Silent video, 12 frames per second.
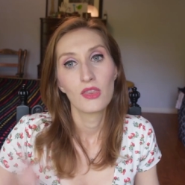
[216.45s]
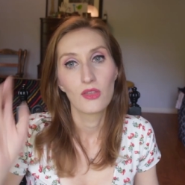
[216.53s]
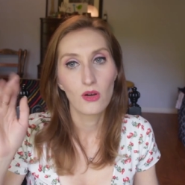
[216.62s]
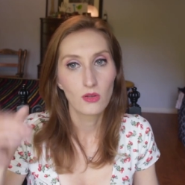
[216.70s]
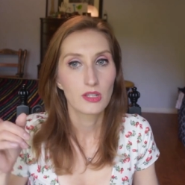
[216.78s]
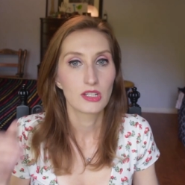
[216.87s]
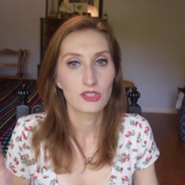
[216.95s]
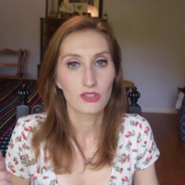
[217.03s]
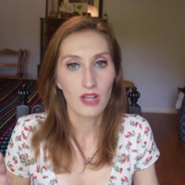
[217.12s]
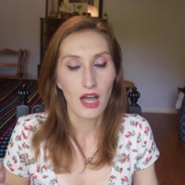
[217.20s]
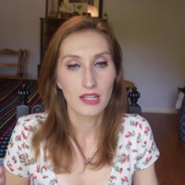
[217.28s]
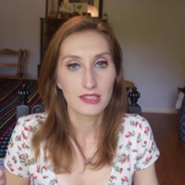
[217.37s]
The whole
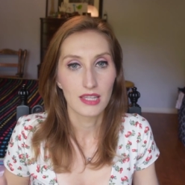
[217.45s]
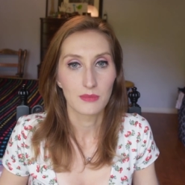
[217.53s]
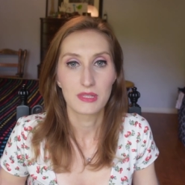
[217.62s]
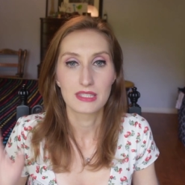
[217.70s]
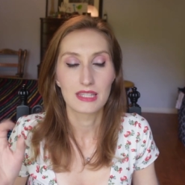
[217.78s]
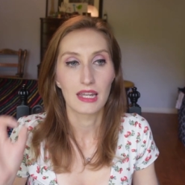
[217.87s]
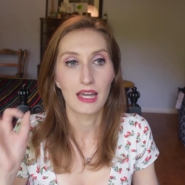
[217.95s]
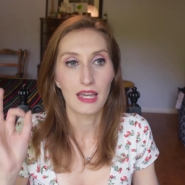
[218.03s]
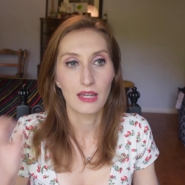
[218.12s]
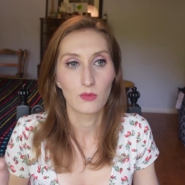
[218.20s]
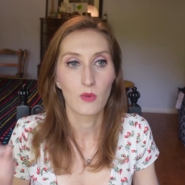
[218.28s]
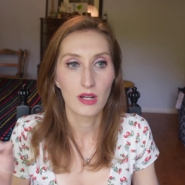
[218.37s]
initial concept is that I
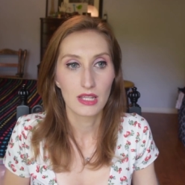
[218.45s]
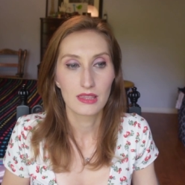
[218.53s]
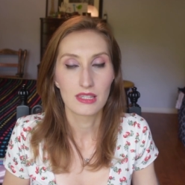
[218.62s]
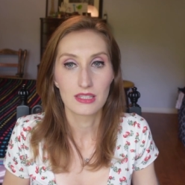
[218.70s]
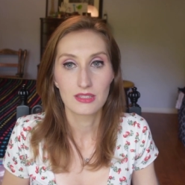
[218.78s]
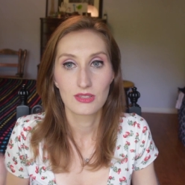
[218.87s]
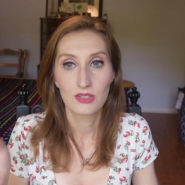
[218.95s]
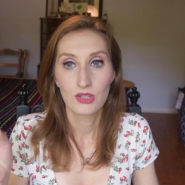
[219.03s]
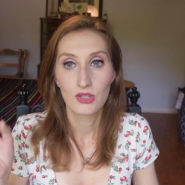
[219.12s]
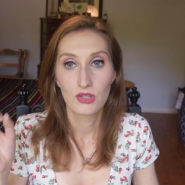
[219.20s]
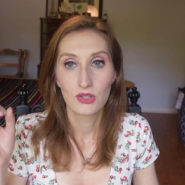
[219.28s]
had wanted this